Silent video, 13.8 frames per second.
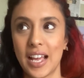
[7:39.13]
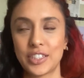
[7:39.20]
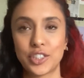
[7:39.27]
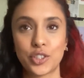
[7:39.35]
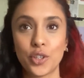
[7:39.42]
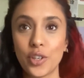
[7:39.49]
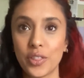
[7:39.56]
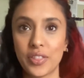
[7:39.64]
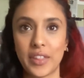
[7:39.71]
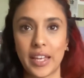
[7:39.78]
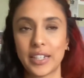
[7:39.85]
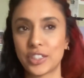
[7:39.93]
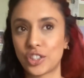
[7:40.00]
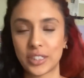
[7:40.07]
certain
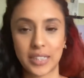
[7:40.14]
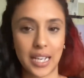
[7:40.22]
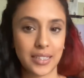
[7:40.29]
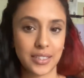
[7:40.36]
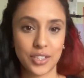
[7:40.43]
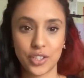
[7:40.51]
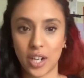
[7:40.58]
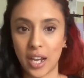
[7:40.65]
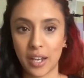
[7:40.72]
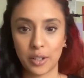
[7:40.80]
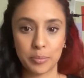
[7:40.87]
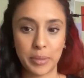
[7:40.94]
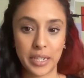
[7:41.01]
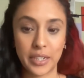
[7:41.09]
things just as a
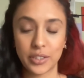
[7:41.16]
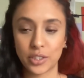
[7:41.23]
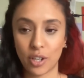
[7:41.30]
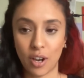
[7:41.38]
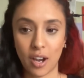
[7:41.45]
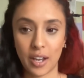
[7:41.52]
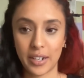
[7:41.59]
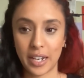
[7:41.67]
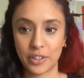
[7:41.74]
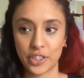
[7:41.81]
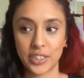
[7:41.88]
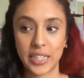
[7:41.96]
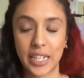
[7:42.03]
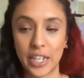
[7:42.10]
child being taught and
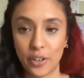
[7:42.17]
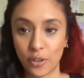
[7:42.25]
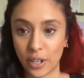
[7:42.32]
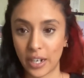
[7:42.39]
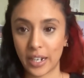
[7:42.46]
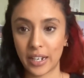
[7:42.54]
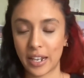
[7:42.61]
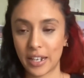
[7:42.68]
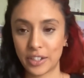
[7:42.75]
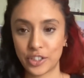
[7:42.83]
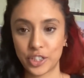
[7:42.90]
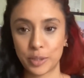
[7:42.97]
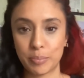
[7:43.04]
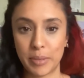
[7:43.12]
just hearing and,
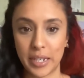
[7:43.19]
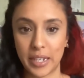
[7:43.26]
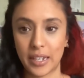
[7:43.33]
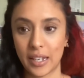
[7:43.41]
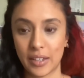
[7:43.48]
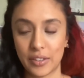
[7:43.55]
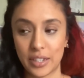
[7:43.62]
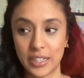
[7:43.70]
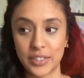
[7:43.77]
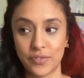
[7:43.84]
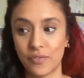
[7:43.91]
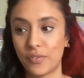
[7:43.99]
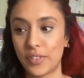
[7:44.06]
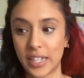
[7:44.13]
and just being
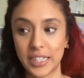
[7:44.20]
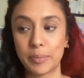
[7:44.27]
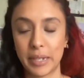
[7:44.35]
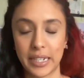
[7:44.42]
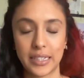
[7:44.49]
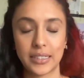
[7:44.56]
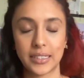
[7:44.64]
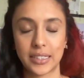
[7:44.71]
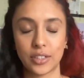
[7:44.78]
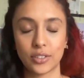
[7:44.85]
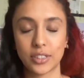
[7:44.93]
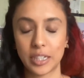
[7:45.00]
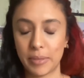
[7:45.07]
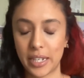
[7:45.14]
these things being
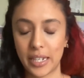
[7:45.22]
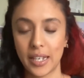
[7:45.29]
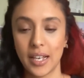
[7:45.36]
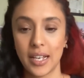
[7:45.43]
instilled in me,